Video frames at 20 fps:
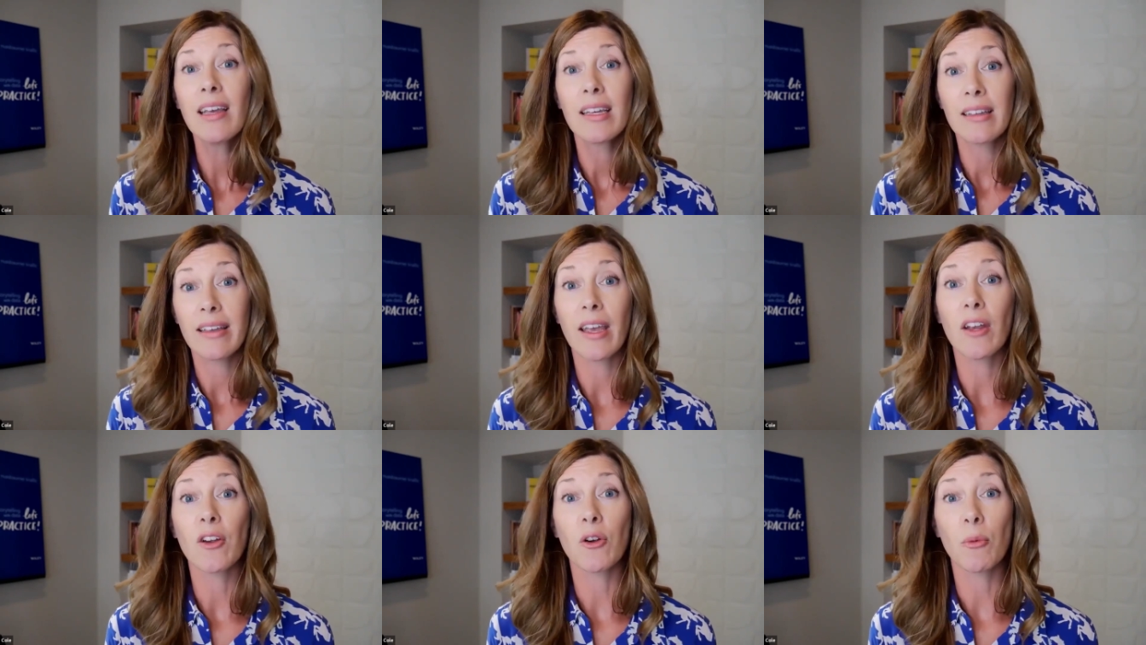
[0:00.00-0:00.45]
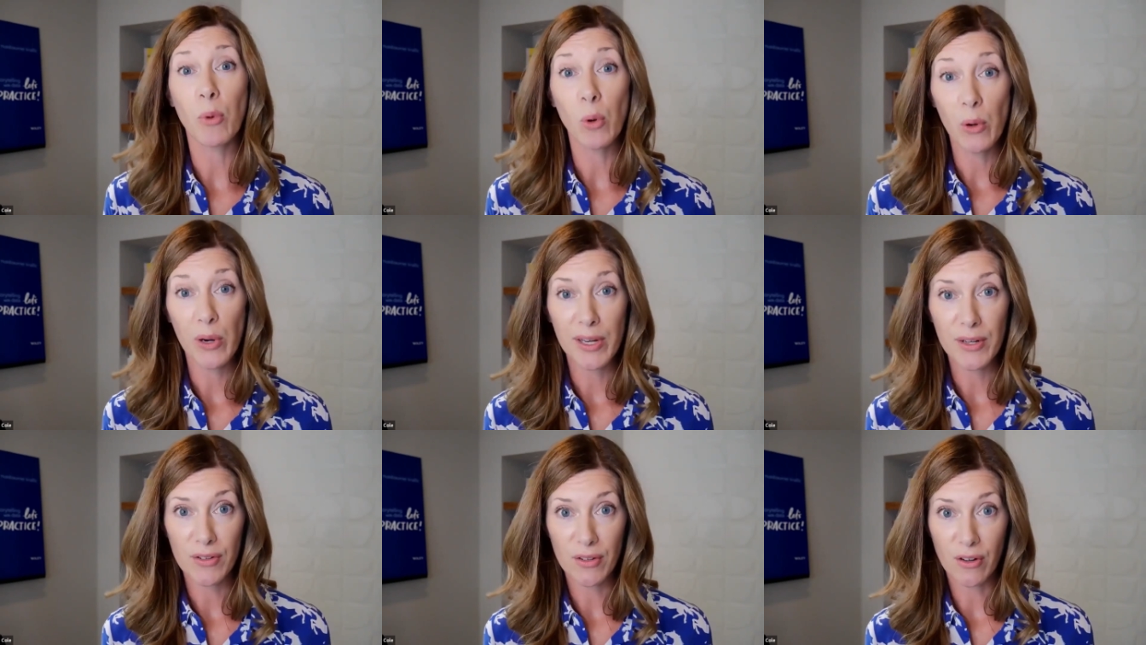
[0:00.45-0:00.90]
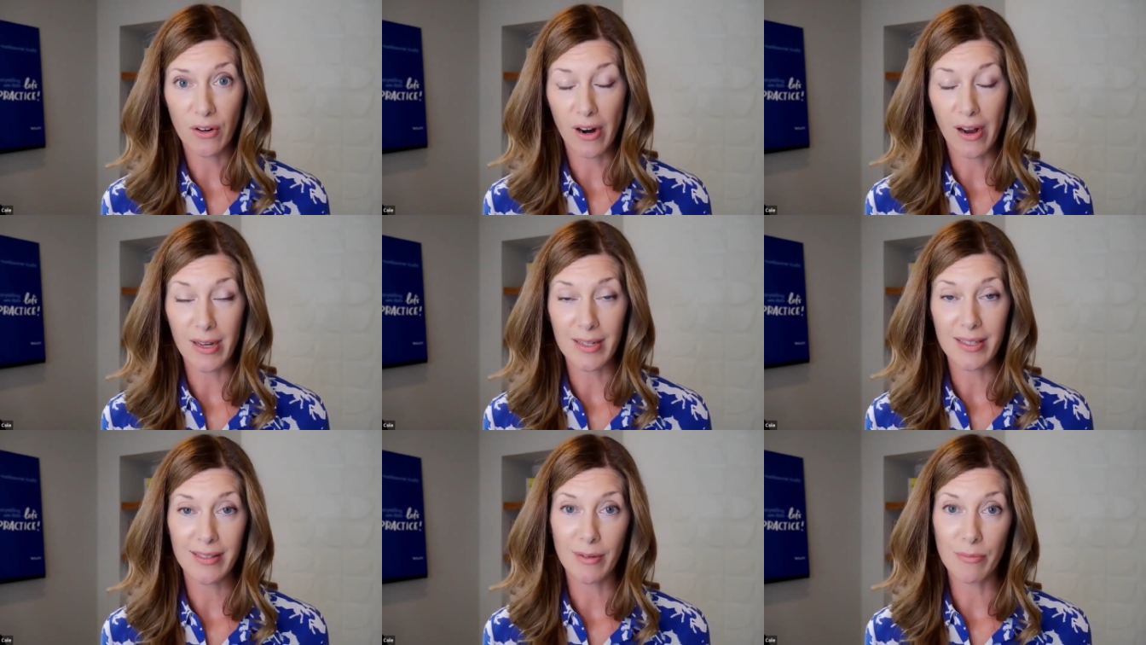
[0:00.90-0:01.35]
get your point
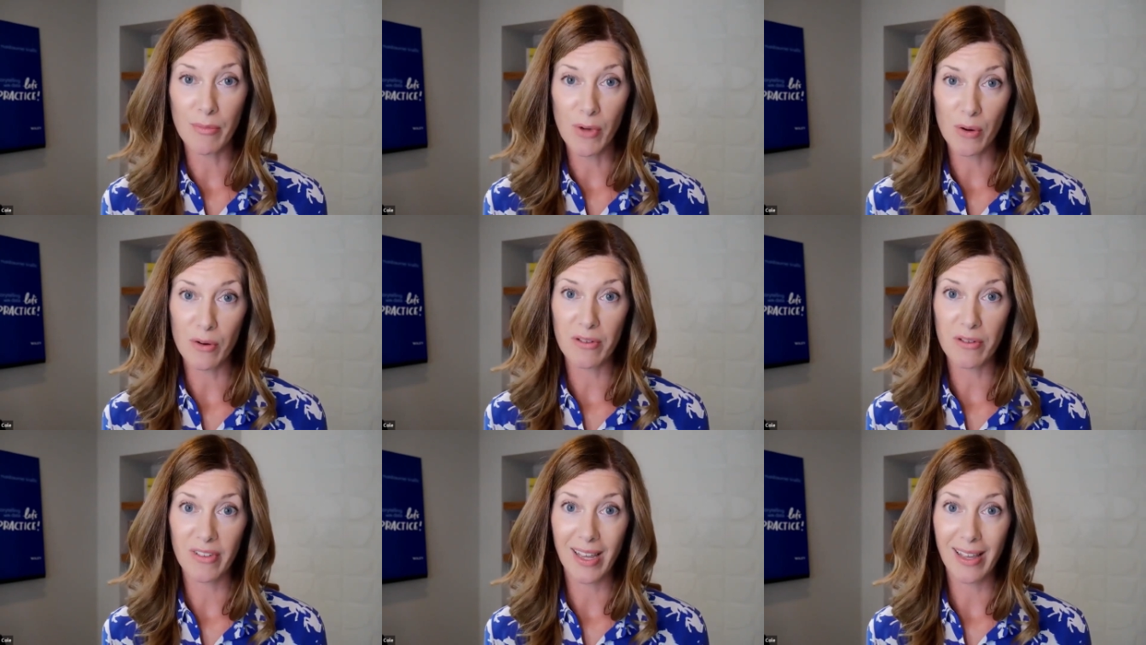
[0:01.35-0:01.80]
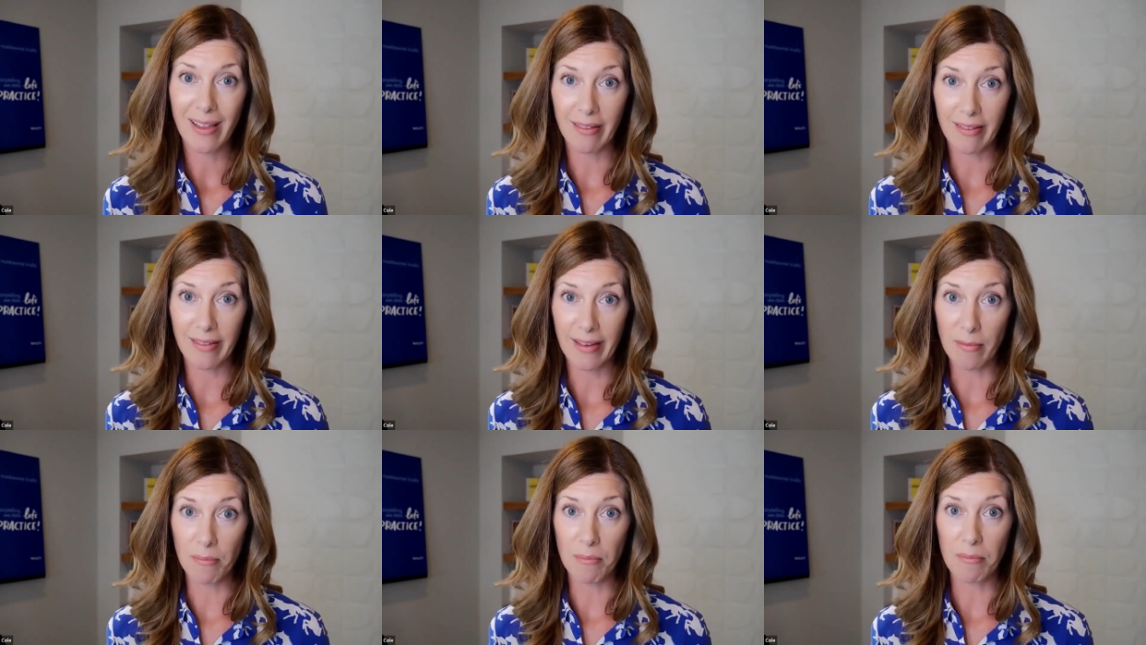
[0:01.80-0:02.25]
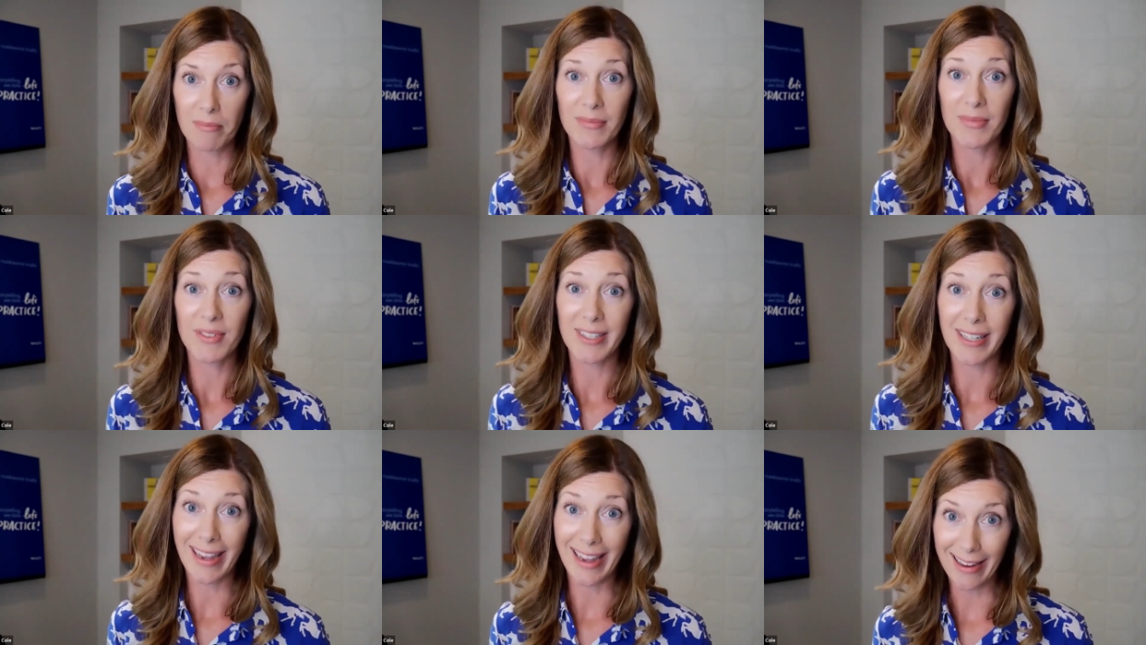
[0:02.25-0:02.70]
across and motivate them
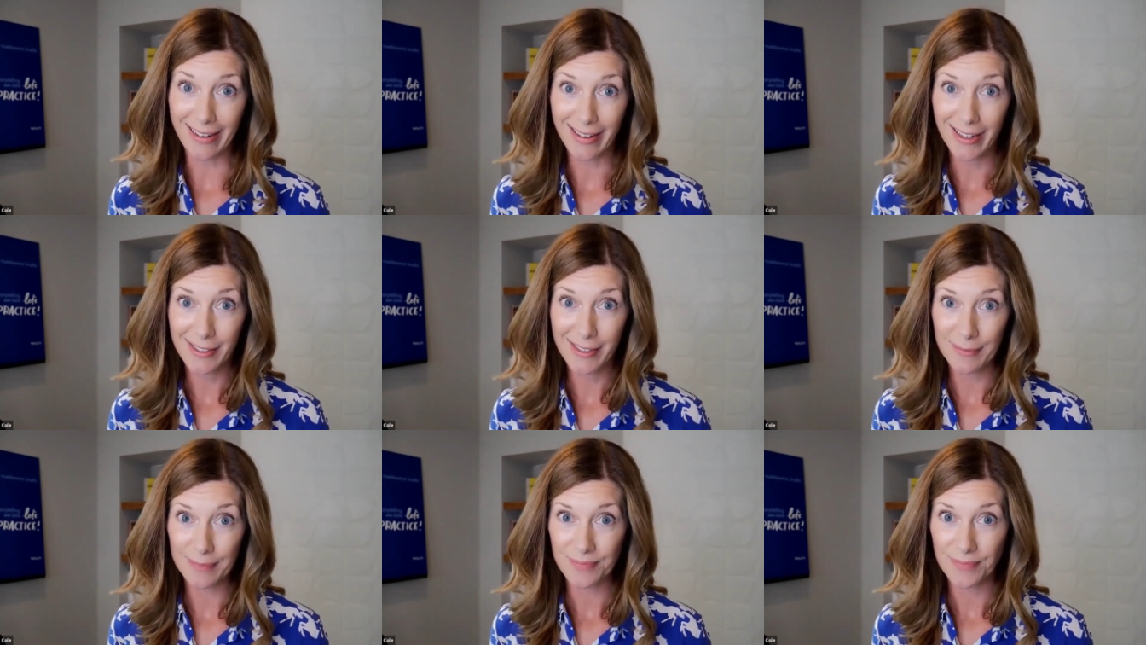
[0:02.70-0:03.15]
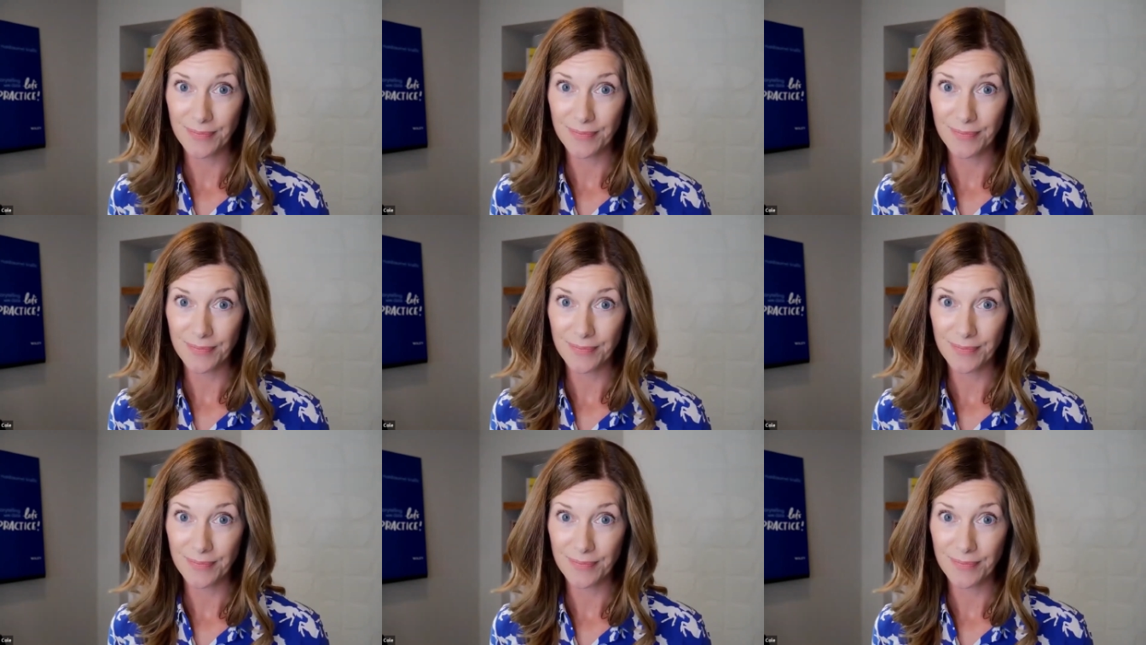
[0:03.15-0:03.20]
to act.